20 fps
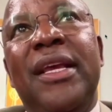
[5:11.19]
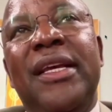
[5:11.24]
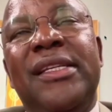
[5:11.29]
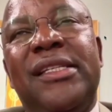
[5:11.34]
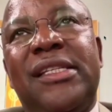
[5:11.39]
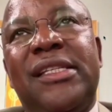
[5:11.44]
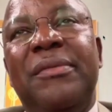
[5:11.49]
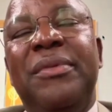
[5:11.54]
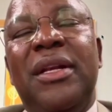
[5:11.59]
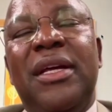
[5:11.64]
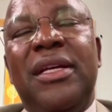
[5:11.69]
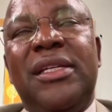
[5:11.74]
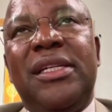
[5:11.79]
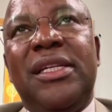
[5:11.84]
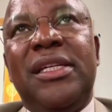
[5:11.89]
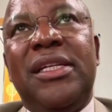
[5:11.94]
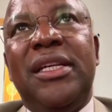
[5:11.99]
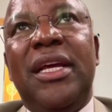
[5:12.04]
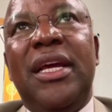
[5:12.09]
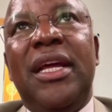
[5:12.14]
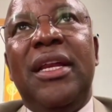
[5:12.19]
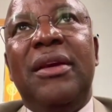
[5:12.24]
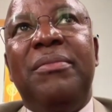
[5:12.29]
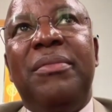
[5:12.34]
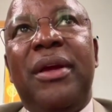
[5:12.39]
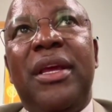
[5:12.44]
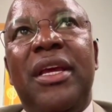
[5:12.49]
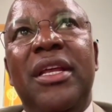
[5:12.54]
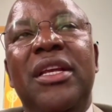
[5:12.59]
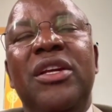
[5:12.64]
a stabilization
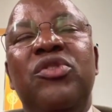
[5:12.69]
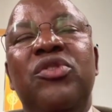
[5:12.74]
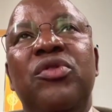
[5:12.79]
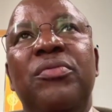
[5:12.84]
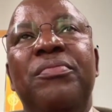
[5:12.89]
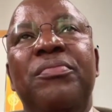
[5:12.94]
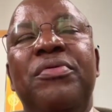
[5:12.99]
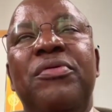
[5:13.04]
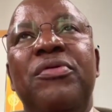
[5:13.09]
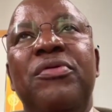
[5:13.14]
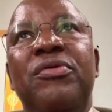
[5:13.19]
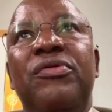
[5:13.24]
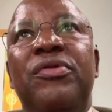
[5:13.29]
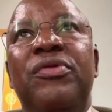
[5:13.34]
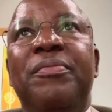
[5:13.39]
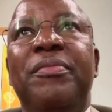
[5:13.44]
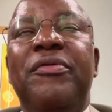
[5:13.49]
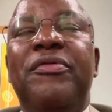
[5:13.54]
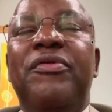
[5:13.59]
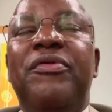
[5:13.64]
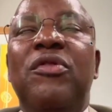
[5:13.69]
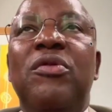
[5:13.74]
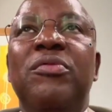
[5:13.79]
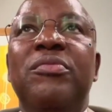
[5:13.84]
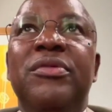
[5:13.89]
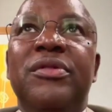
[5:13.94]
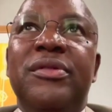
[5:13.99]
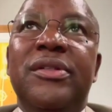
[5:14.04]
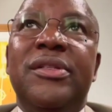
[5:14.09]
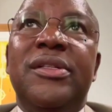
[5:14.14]
and beginning to improve the
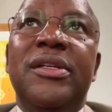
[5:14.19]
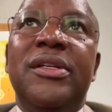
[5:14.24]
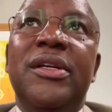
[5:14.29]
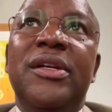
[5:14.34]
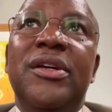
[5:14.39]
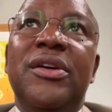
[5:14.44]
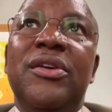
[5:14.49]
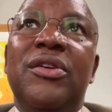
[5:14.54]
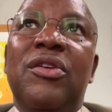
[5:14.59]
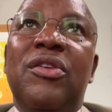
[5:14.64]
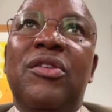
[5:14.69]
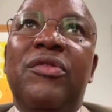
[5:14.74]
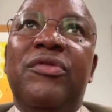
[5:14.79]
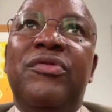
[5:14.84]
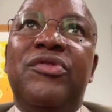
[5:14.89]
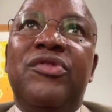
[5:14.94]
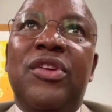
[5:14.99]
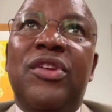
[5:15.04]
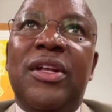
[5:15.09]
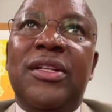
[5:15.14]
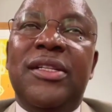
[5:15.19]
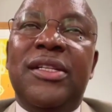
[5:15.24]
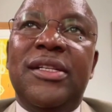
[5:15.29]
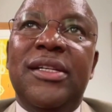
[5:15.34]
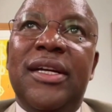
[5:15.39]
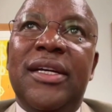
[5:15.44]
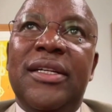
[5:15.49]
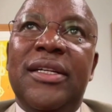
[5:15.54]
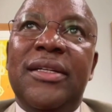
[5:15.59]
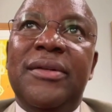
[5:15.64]
performance of
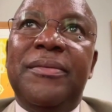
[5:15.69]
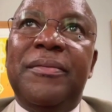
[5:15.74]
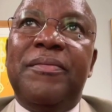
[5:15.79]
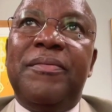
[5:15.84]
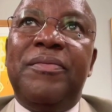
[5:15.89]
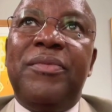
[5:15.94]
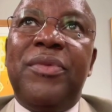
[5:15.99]
Transnet.